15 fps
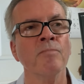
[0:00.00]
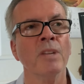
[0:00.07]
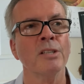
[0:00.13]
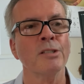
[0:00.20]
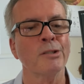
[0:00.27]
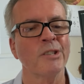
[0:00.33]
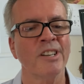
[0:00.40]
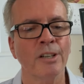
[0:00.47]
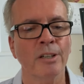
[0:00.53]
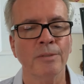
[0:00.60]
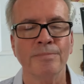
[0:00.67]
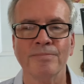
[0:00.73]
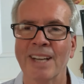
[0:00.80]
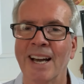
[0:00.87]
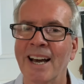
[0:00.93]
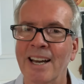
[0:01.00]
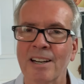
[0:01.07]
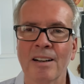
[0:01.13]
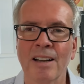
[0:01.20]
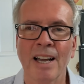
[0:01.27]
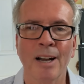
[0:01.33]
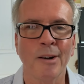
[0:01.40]
So I don't
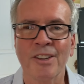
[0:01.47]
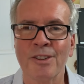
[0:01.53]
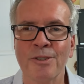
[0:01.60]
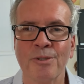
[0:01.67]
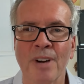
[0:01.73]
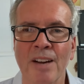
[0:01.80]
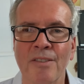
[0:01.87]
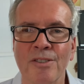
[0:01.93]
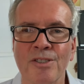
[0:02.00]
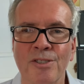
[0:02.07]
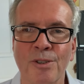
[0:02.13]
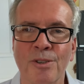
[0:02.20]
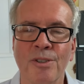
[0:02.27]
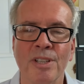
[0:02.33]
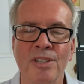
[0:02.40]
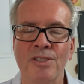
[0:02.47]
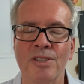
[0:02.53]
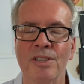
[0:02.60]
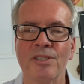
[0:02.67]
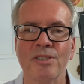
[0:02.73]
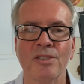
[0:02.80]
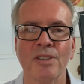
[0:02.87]
know how other drivers do this.
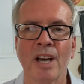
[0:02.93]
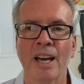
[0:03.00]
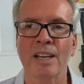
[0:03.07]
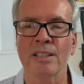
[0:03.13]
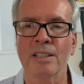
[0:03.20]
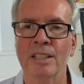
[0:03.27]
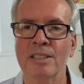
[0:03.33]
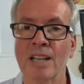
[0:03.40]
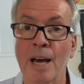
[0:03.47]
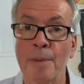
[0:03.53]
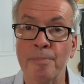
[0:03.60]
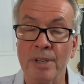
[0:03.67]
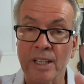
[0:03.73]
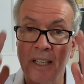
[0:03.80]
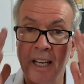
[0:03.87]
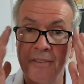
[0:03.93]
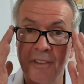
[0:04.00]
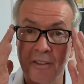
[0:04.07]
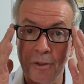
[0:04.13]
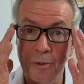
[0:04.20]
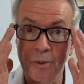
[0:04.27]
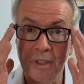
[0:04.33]
This is not a topic I've
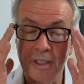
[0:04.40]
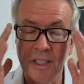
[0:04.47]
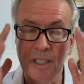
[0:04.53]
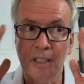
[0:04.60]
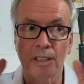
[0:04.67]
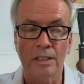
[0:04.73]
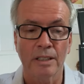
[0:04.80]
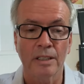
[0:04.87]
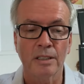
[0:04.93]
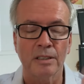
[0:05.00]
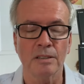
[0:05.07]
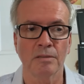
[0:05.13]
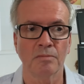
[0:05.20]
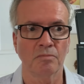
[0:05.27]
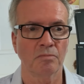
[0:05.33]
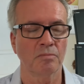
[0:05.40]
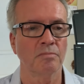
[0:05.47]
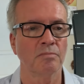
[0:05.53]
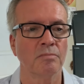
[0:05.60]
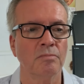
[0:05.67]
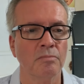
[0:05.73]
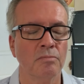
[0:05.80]
ever really
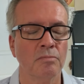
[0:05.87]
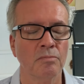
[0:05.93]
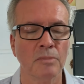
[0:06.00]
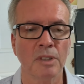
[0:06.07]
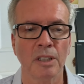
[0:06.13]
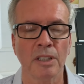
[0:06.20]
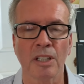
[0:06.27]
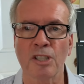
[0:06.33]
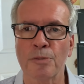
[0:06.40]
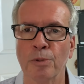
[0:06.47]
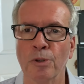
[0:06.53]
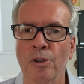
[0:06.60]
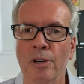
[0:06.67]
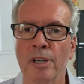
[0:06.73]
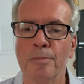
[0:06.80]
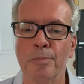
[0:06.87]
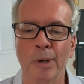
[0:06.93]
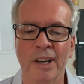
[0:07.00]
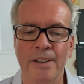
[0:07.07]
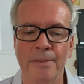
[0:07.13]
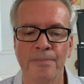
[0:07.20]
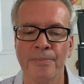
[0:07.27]
uh, explored,
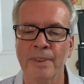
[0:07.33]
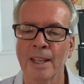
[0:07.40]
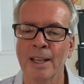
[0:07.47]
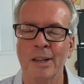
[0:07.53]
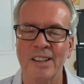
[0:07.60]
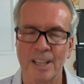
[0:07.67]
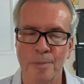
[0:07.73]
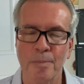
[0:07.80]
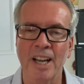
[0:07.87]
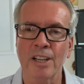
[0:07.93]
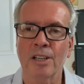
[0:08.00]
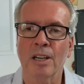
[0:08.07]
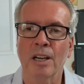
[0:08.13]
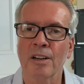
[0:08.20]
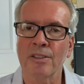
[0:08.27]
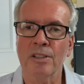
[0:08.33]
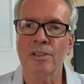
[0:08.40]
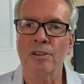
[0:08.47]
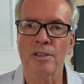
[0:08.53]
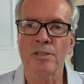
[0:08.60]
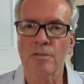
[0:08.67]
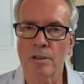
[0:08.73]
but in my car, the
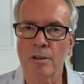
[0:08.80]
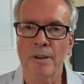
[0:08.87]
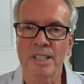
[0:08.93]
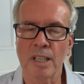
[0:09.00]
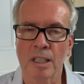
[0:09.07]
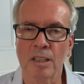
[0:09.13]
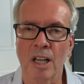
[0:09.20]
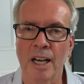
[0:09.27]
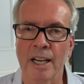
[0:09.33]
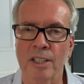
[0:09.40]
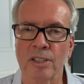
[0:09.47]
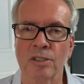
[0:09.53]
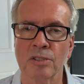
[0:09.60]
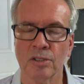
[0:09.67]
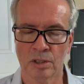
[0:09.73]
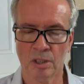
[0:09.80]
doors are always unlocked.